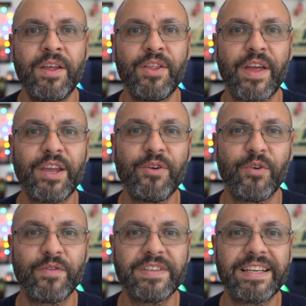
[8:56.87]
Thank you
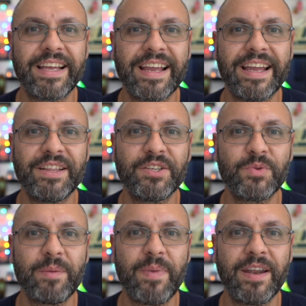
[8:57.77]
for visiting again this
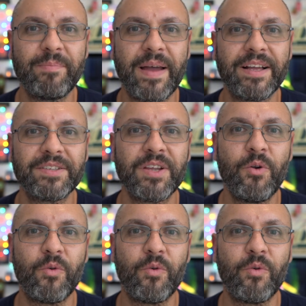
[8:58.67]
week, Penny Pals.